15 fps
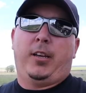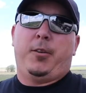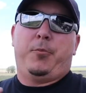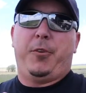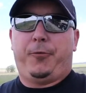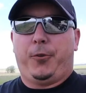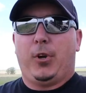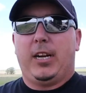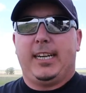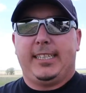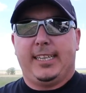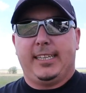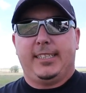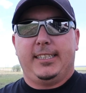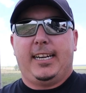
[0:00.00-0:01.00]
Before I
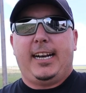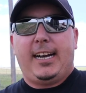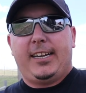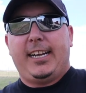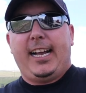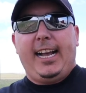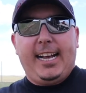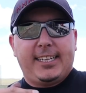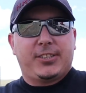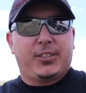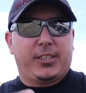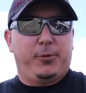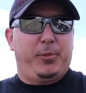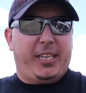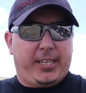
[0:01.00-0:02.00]
get into how to
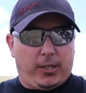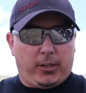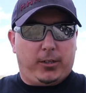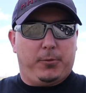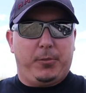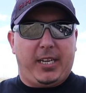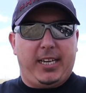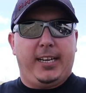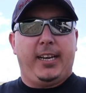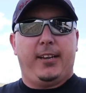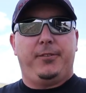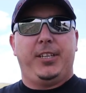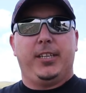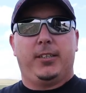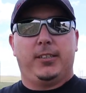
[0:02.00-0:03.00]
actually become a
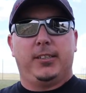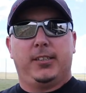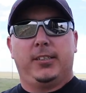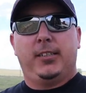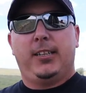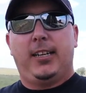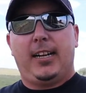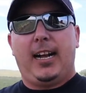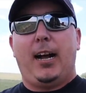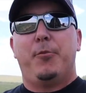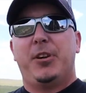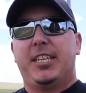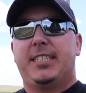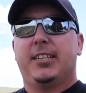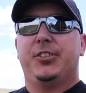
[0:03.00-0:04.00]
heavy hauler, I'm
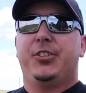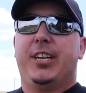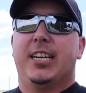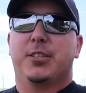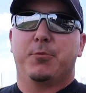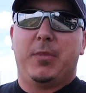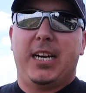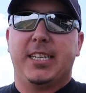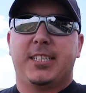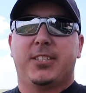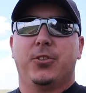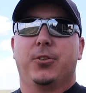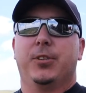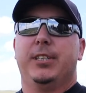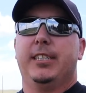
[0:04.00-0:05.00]
going to tell you guys my
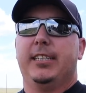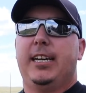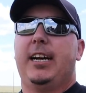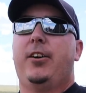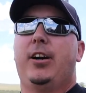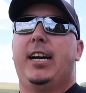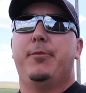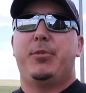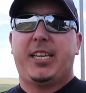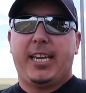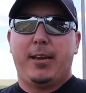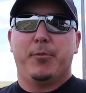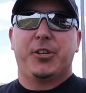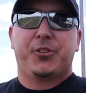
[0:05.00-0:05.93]
story and how I became a